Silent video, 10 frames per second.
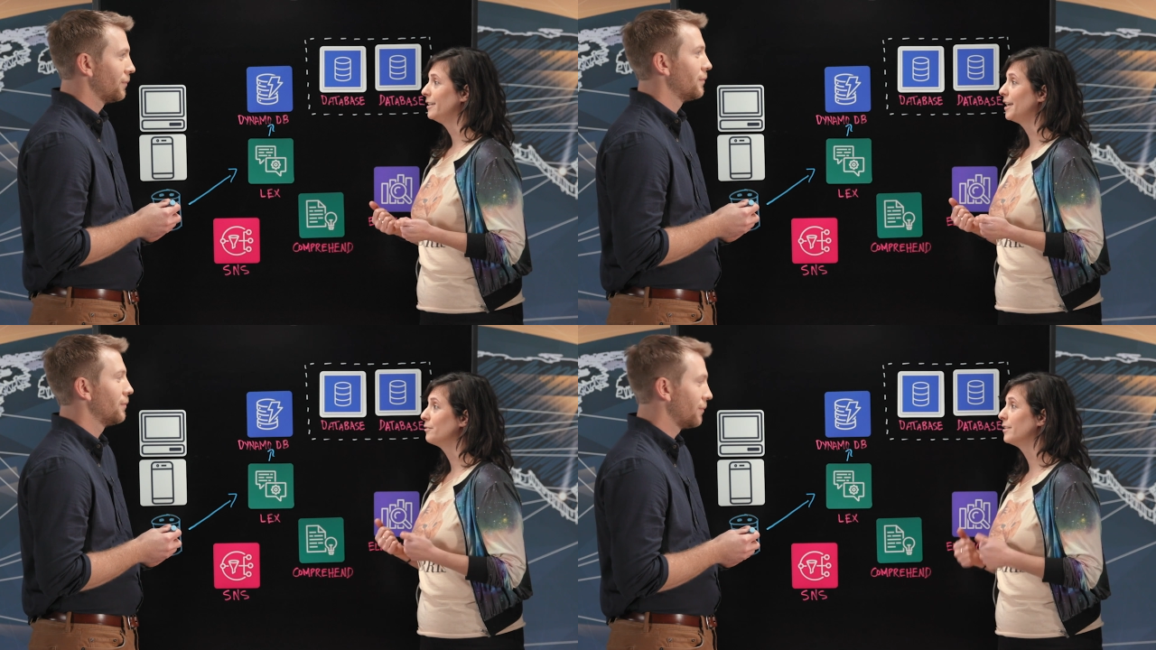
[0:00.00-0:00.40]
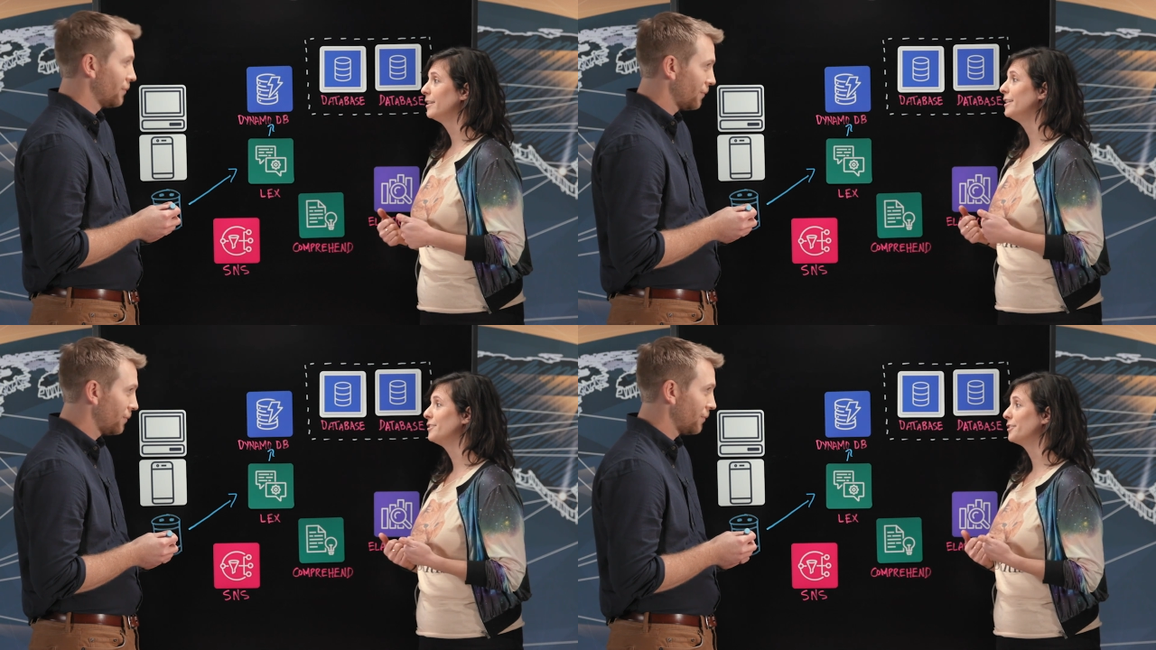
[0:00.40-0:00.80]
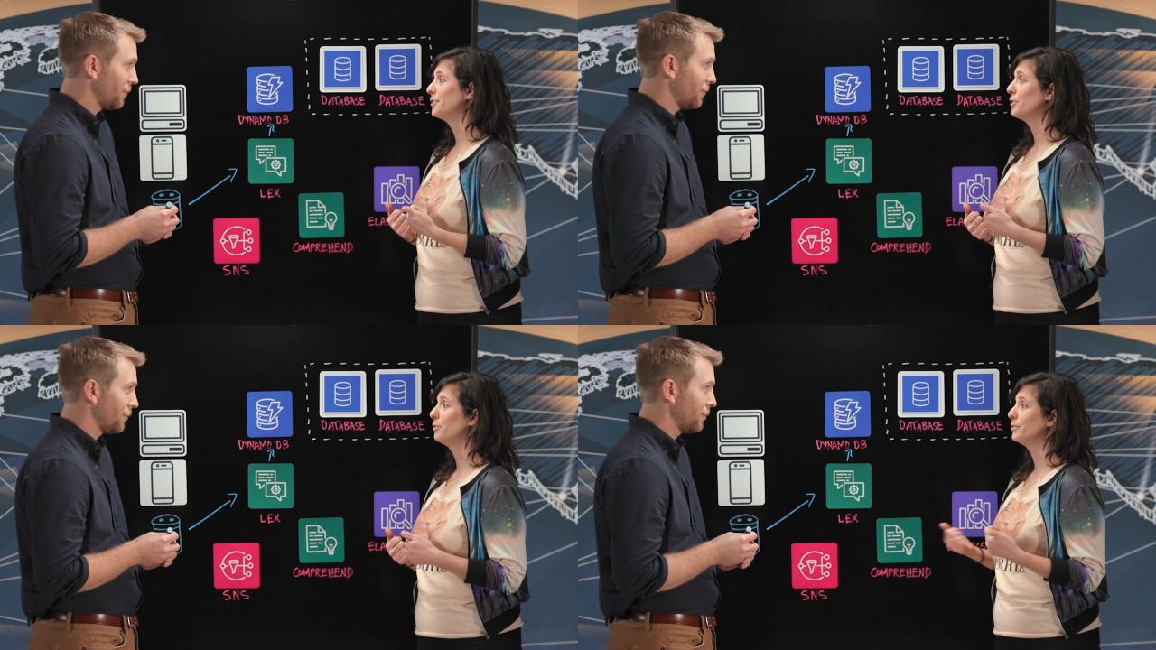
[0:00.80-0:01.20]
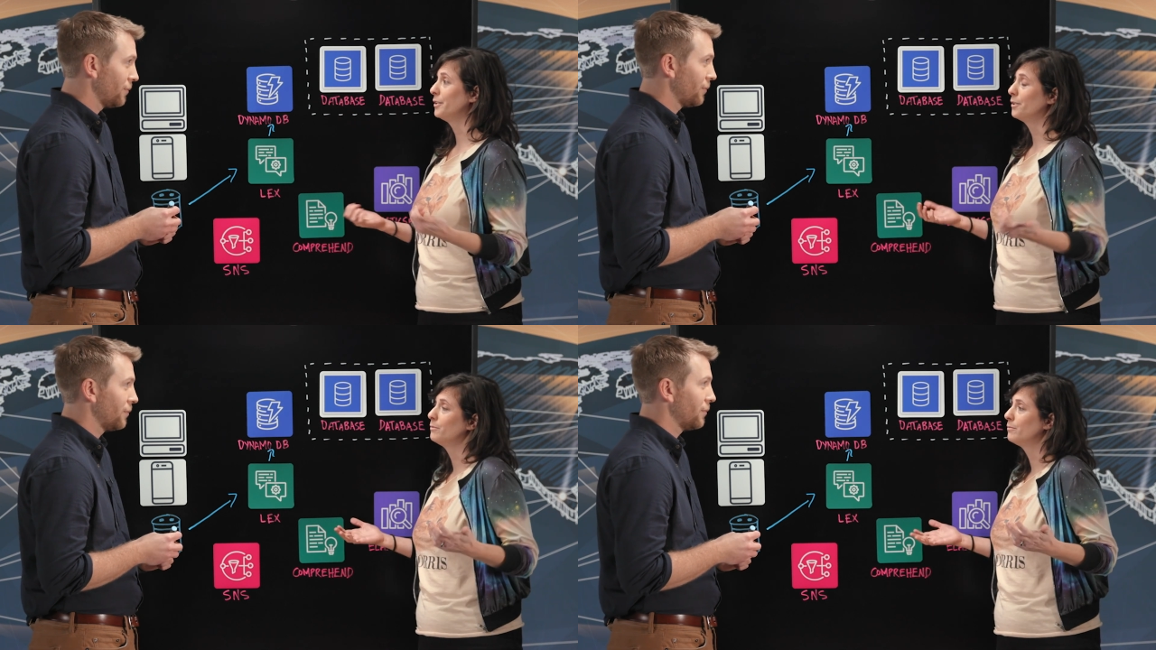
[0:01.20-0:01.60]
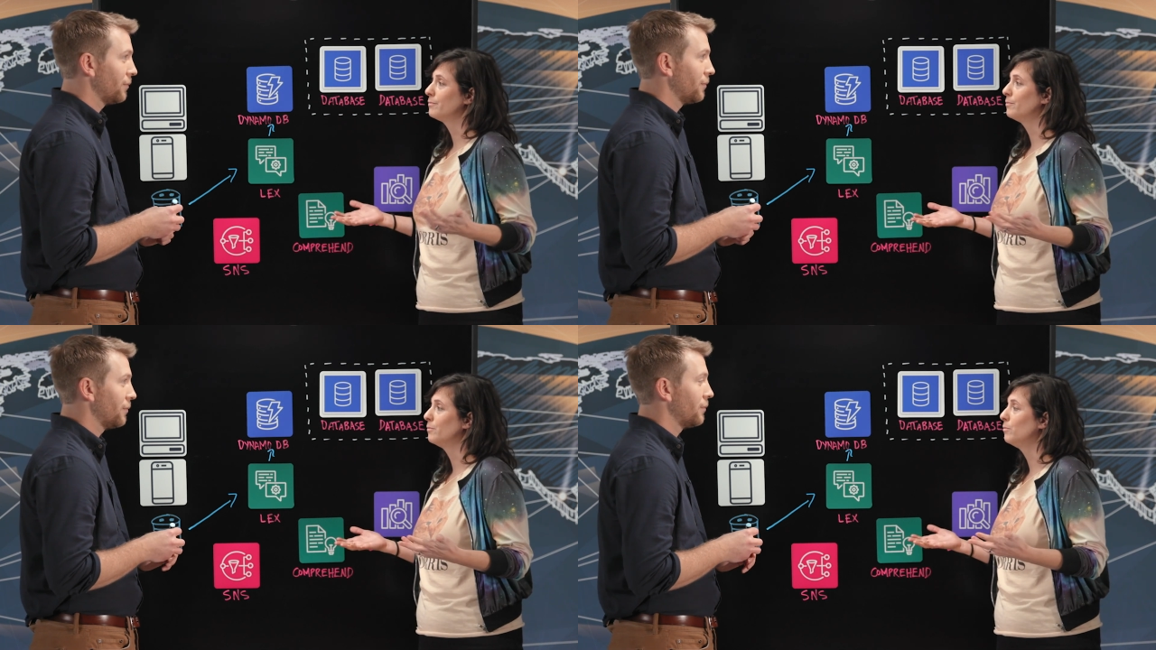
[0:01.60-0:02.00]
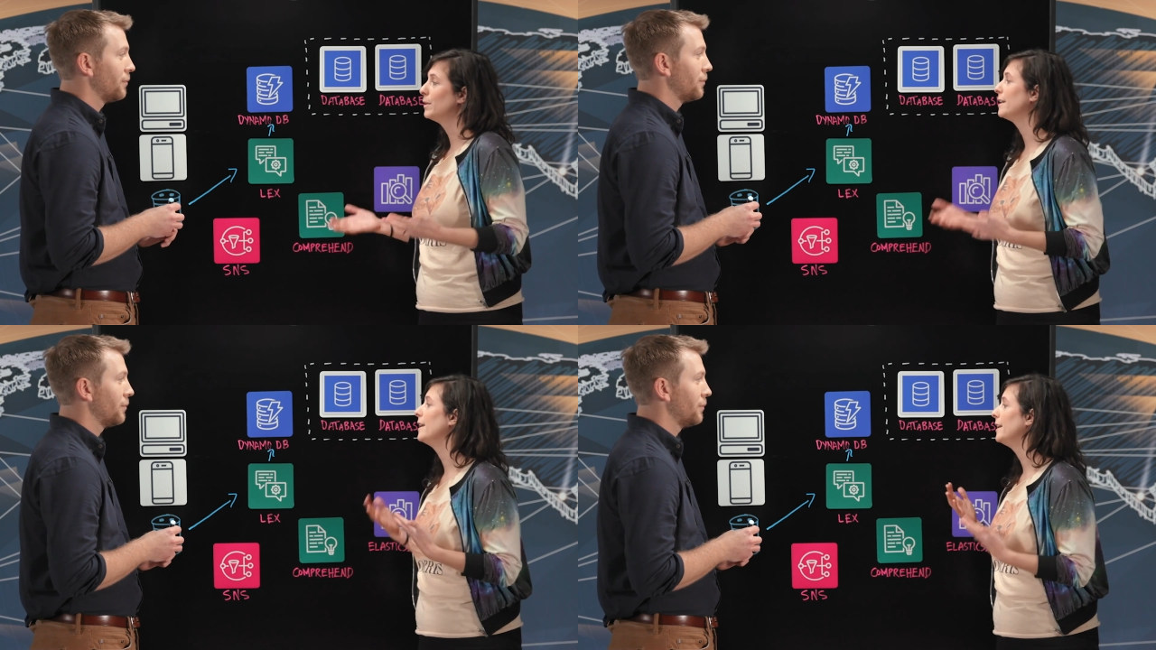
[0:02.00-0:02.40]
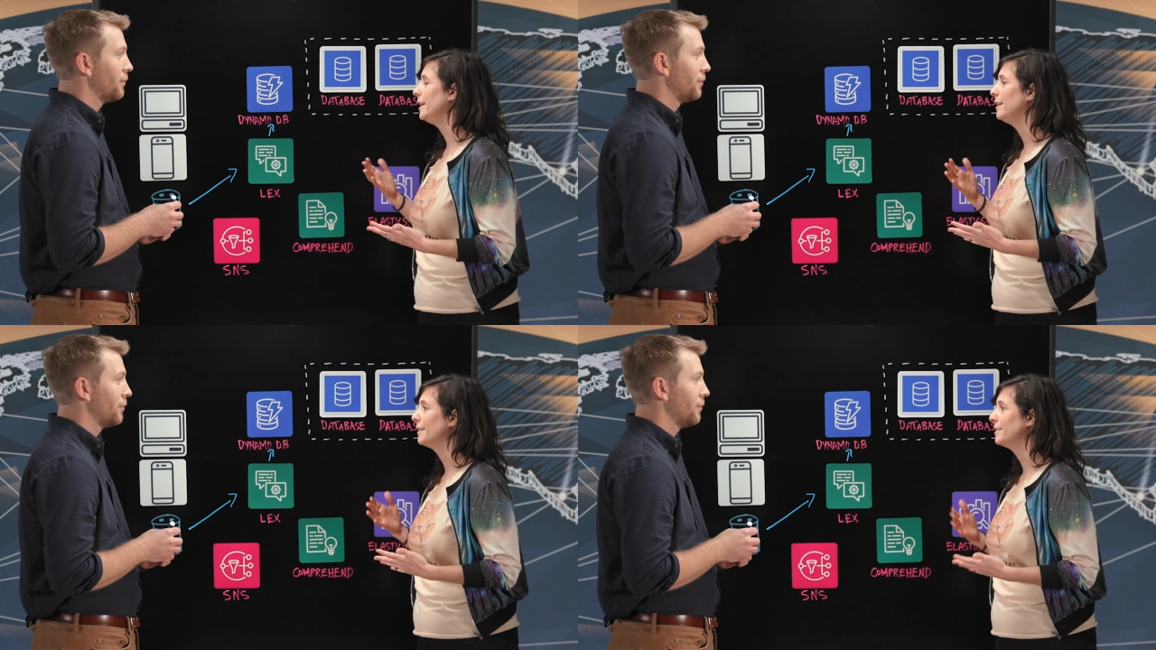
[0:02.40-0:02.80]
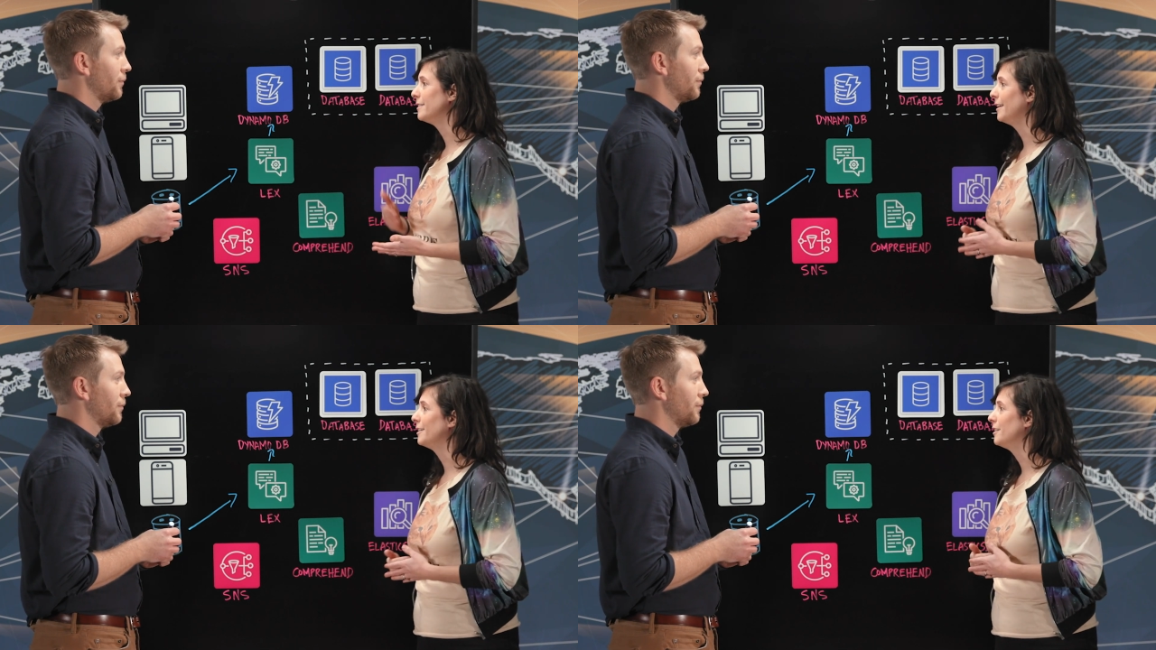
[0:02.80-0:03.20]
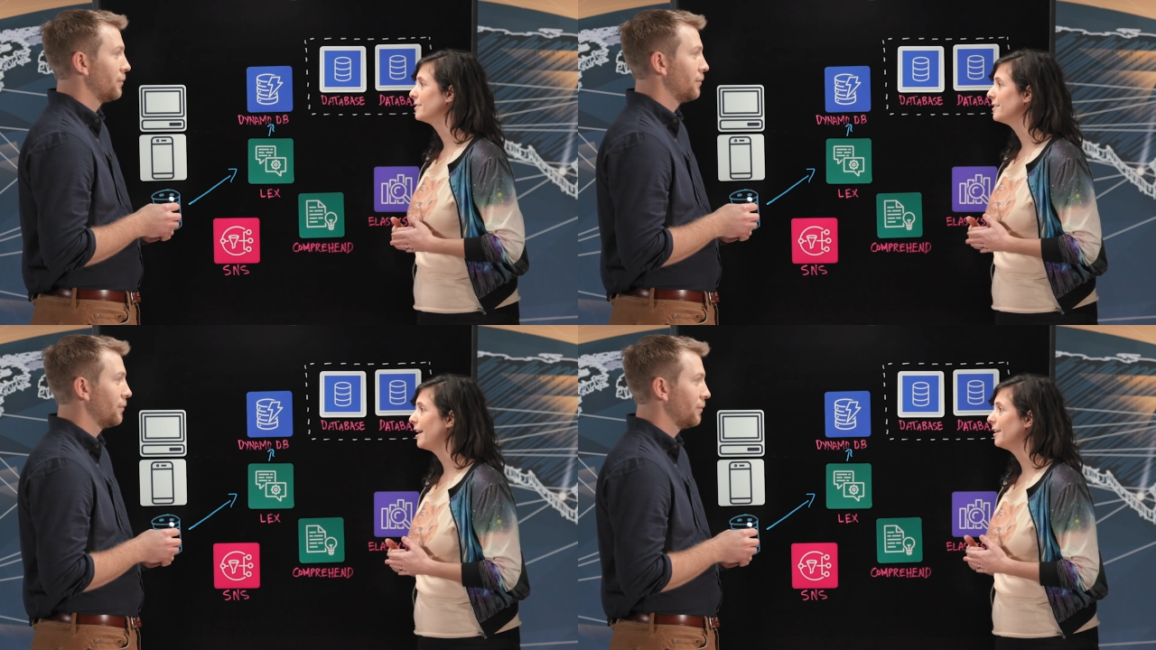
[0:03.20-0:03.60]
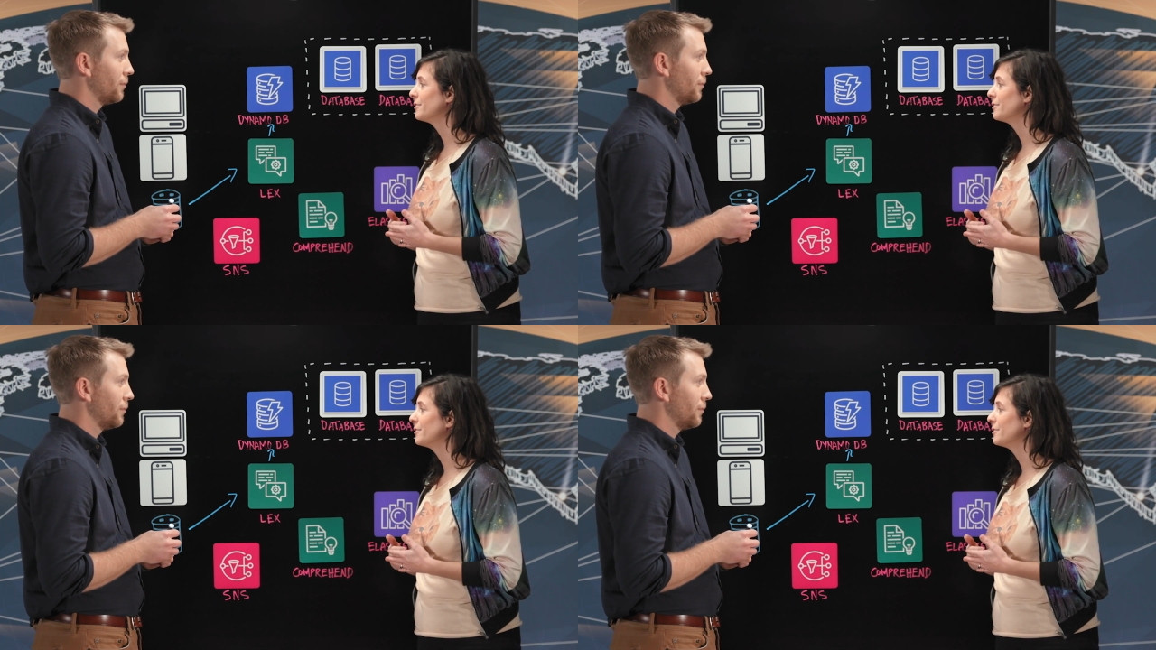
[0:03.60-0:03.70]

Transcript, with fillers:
Speaker 1: and I really need to know, you know, what can I eat at the dining hall today?